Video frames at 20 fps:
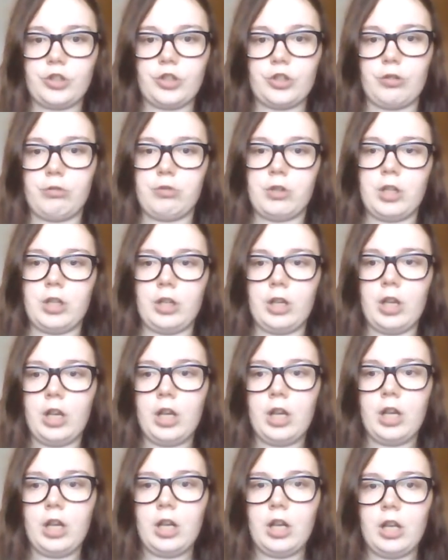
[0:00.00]
So they
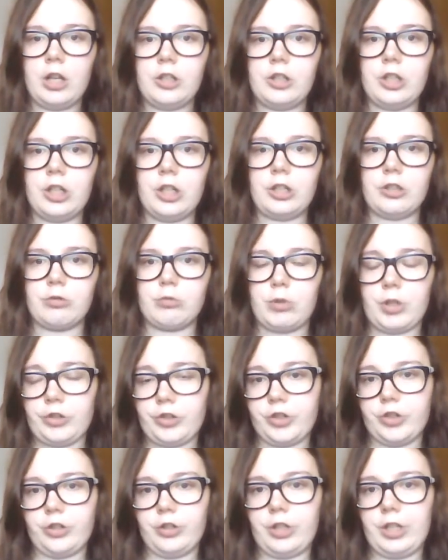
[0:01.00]
did
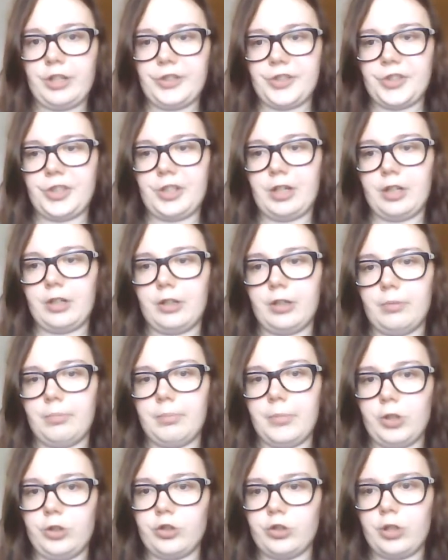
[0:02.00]
Russian as their
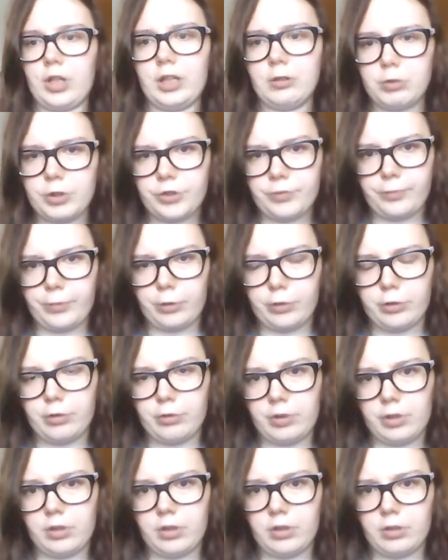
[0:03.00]
major language for
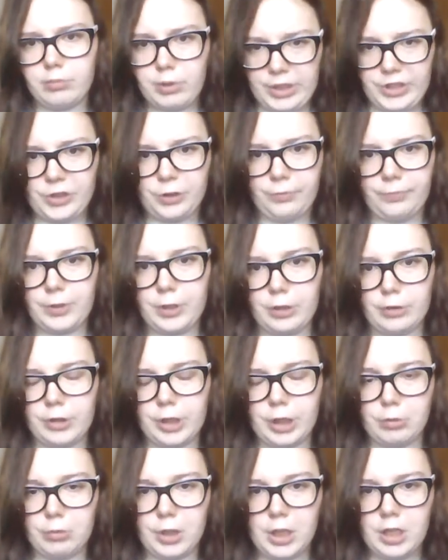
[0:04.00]
the rest of their
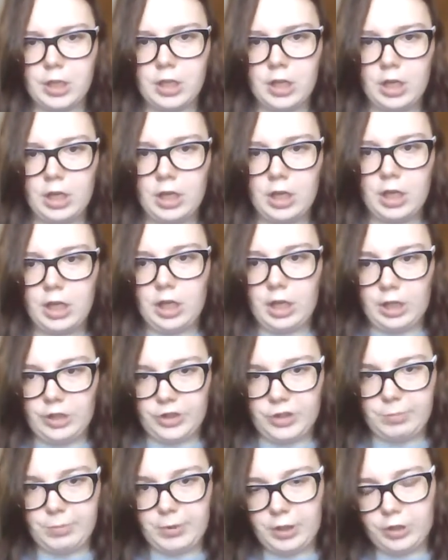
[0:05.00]
degree, and
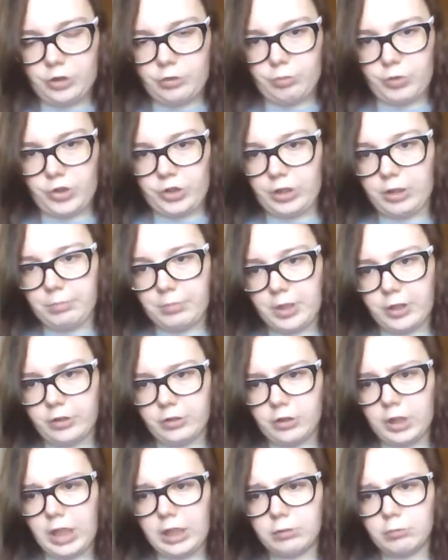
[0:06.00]
Spanish was their
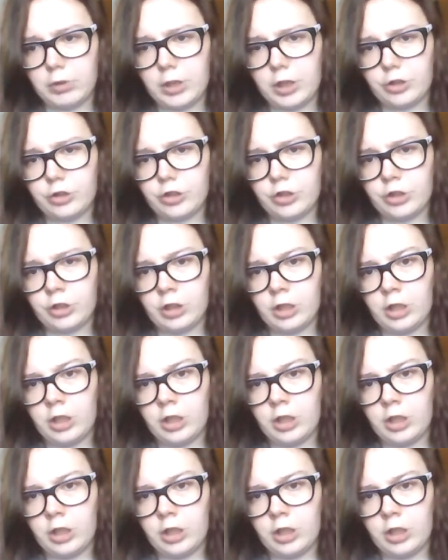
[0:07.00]
minor language.